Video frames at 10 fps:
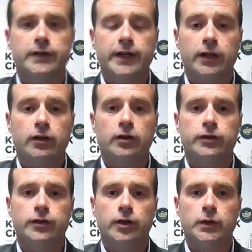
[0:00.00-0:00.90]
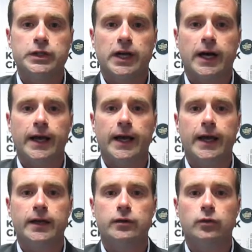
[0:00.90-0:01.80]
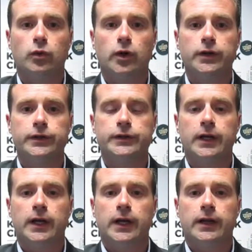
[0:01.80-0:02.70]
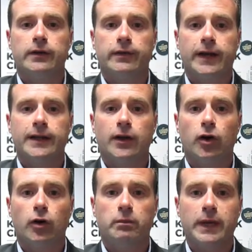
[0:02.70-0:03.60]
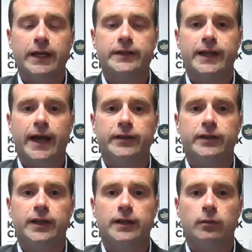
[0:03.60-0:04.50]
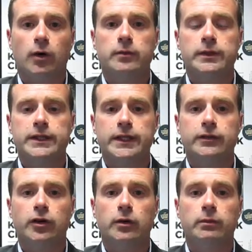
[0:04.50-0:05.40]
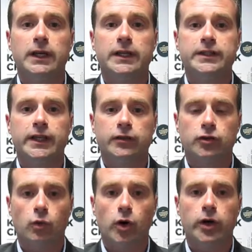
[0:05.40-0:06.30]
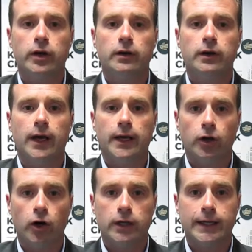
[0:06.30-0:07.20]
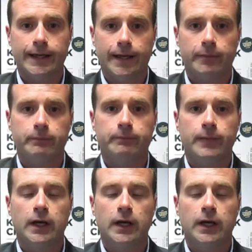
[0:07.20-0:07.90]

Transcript: second concern which I had was the fact that her biggest asset at the moment is her ability to work and earn an income.